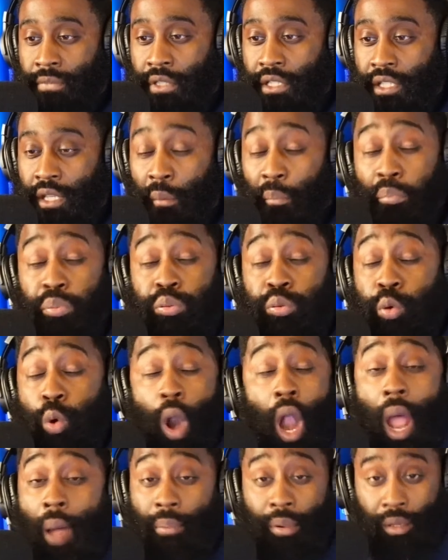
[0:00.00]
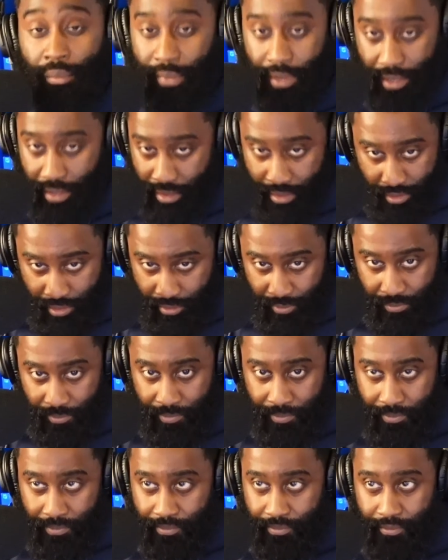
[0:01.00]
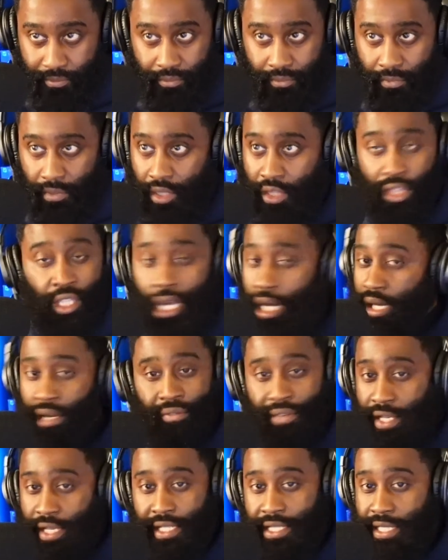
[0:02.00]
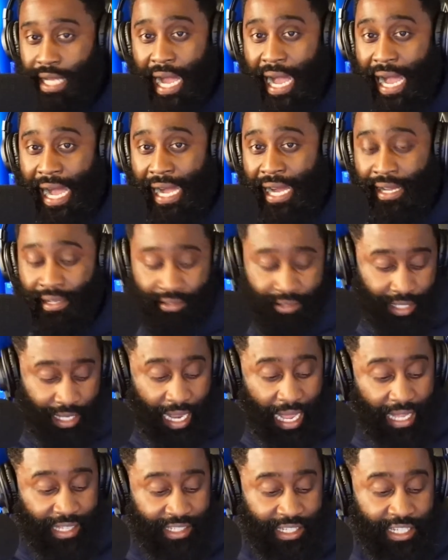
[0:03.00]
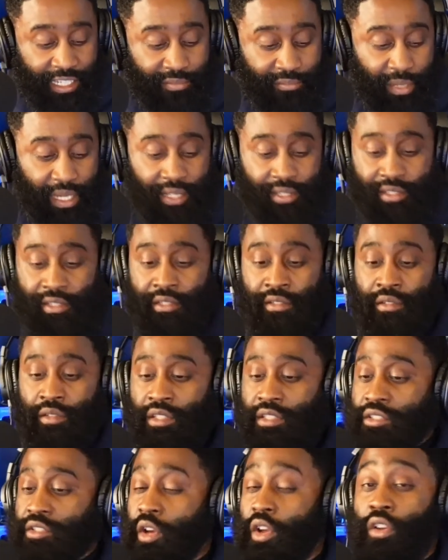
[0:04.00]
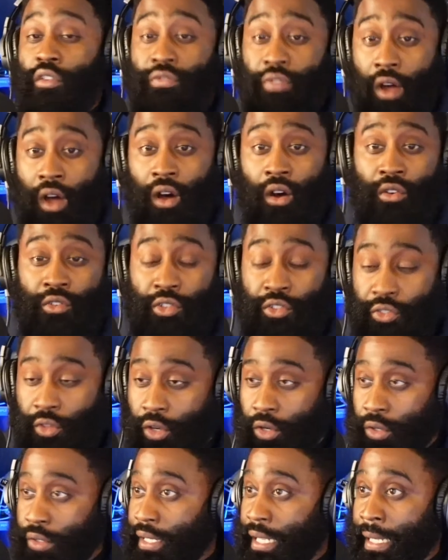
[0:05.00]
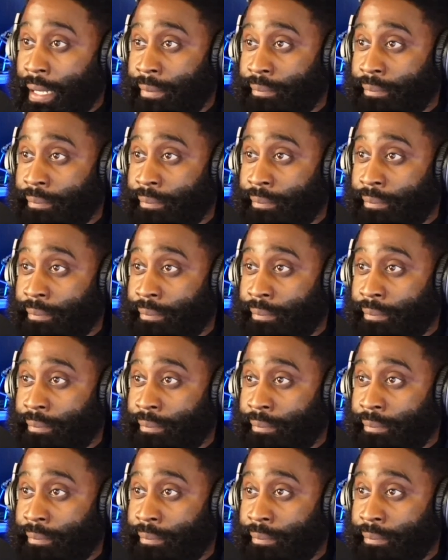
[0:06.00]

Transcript: the problem is, none of these guys that I just mentioned is going to fall to third day.